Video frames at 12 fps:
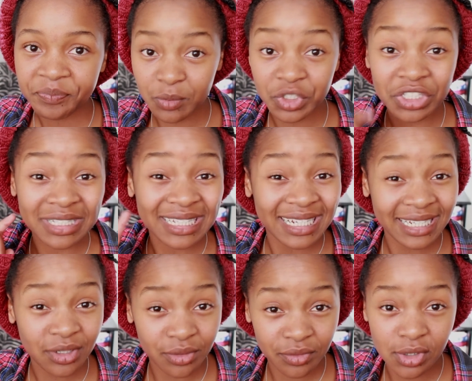which is
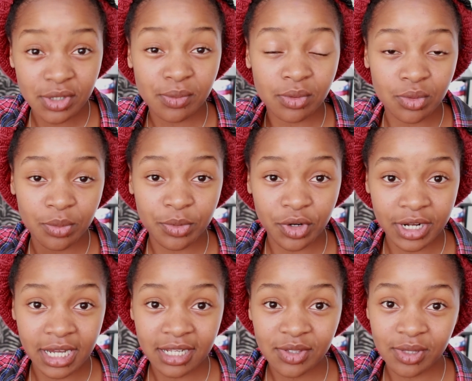clean of course with no
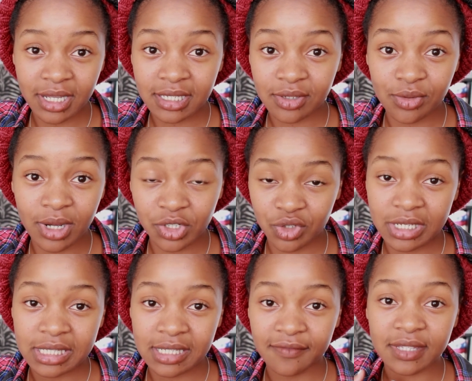product, so that you actually
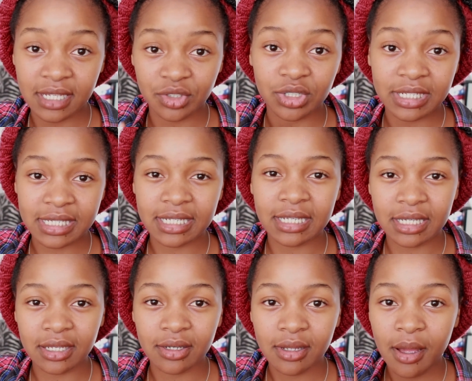see if it's actually taking
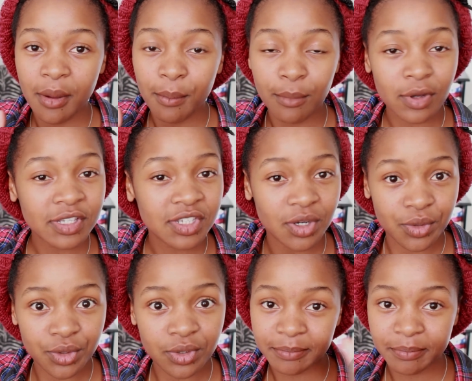in moisture or not.